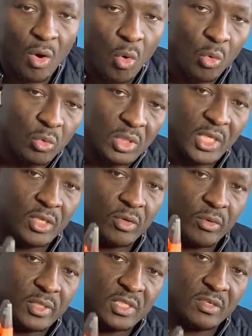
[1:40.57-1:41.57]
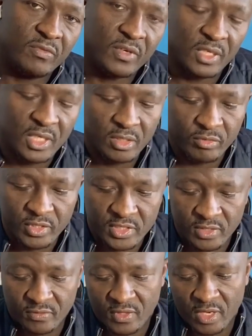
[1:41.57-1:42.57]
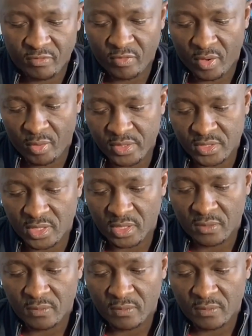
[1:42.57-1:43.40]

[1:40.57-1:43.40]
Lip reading: only your receiver can receive that frequency.